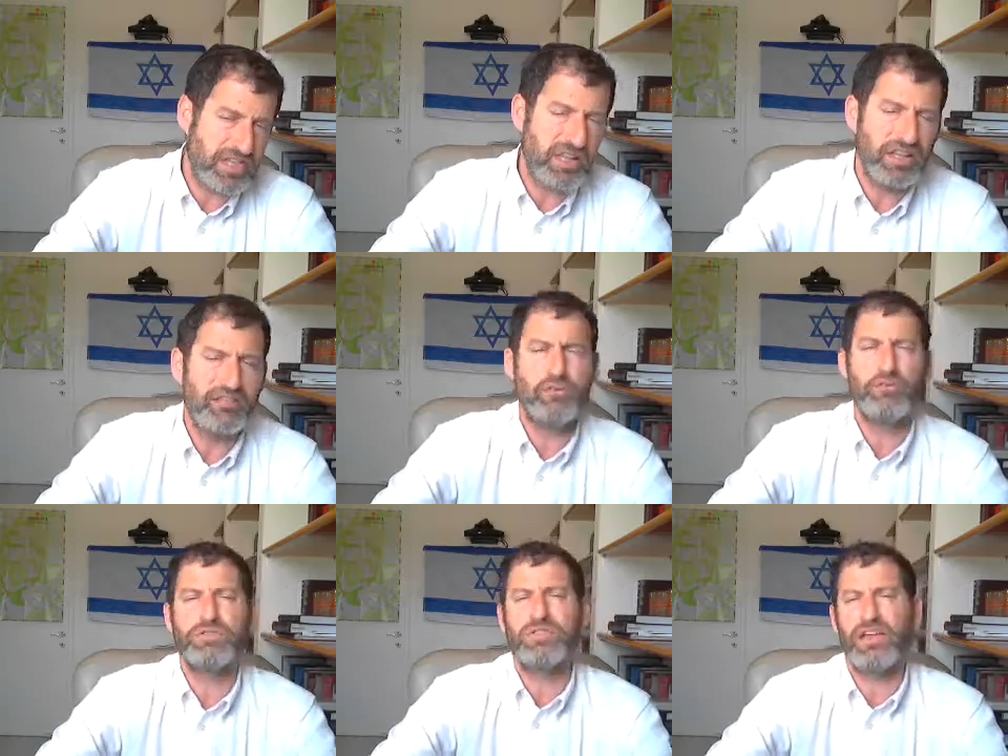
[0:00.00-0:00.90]
not a davar mechusa,
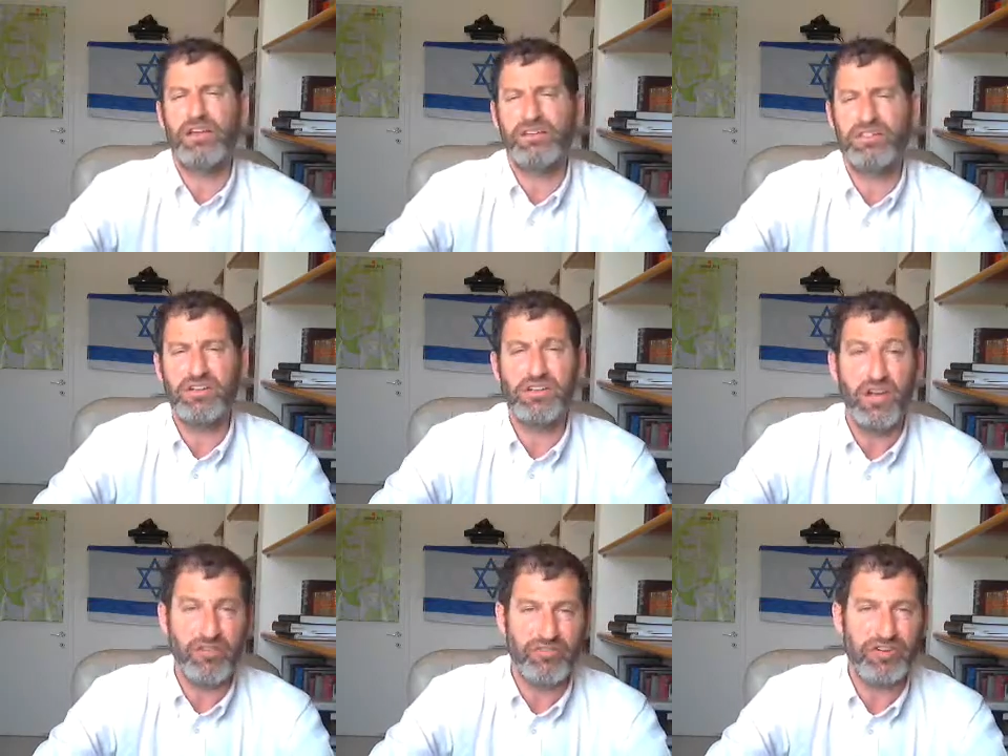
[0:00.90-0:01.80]
it's not considered a
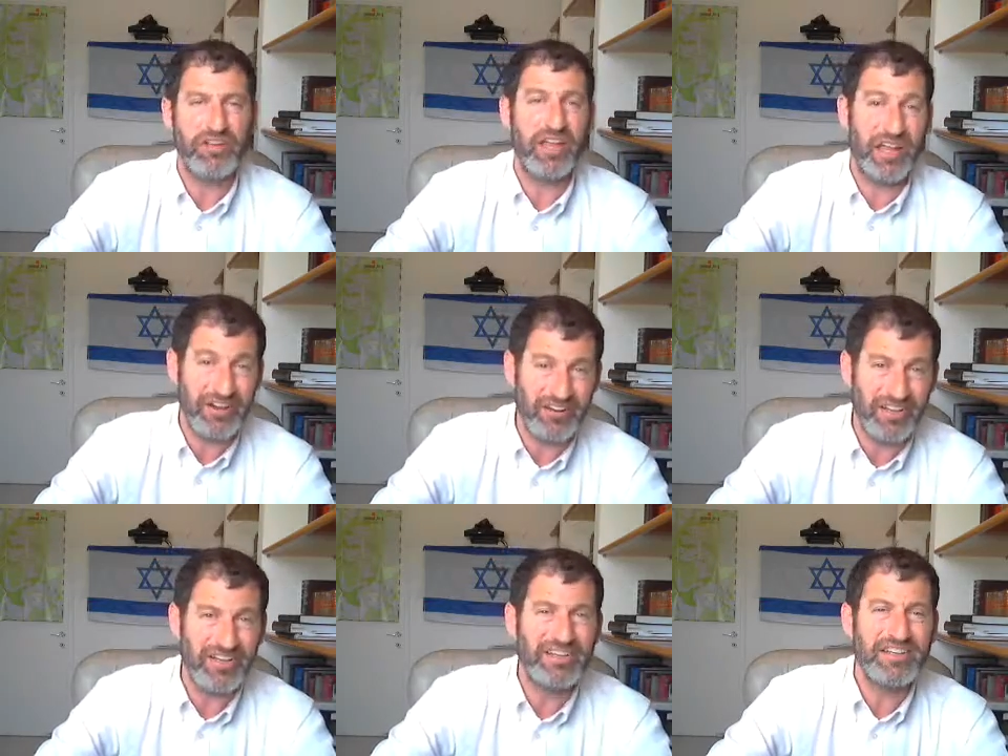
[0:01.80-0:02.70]
covered
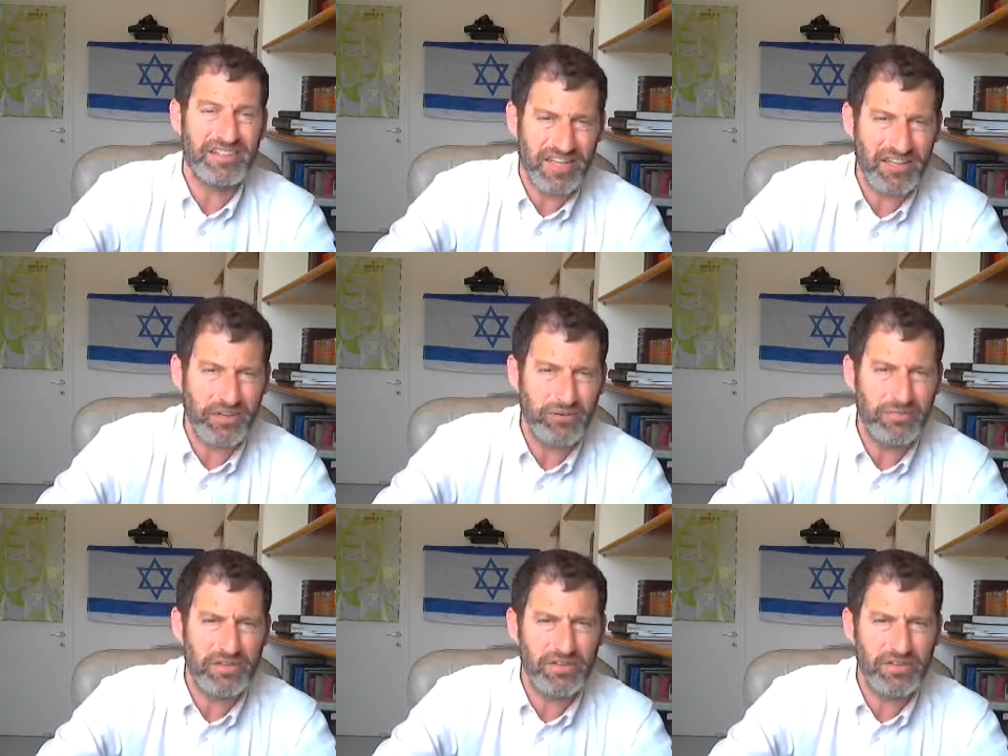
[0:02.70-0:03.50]
area. Shalom.